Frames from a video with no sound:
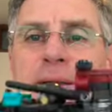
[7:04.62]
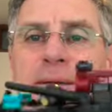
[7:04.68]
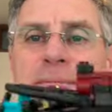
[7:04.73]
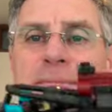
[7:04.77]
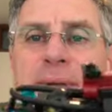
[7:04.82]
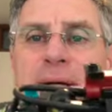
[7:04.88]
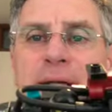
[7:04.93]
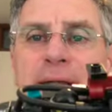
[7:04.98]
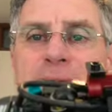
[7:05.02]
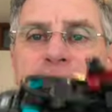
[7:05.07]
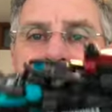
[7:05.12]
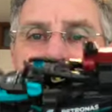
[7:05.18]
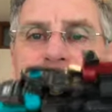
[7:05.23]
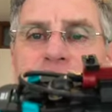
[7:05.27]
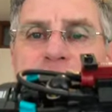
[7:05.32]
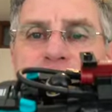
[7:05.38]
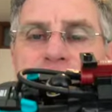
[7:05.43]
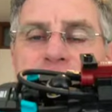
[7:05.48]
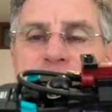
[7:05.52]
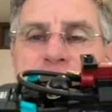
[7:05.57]
but
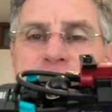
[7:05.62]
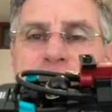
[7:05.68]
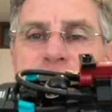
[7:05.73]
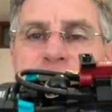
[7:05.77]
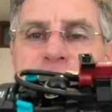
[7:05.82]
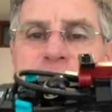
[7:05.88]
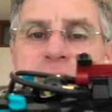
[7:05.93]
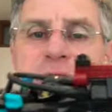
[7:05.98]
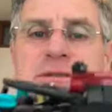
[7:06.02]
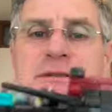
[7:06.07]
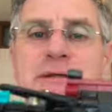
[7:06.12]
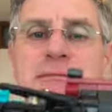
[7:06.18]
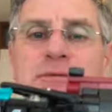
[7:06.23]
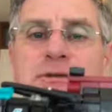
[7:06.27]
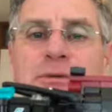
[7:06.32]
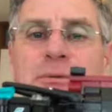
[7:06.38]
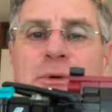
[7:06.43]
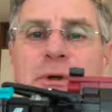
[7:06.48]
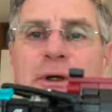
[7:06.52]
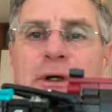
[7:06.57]
this seems
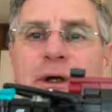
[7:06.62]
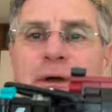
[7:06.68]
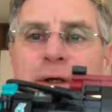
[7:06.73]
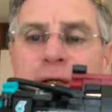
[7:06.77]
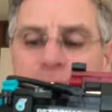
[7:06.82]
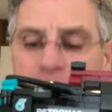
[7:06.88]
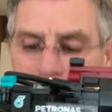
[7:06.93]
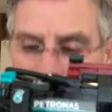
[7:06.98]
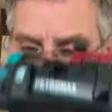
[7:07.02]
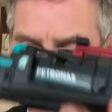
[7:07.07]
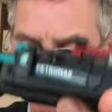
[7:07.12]
to work okay.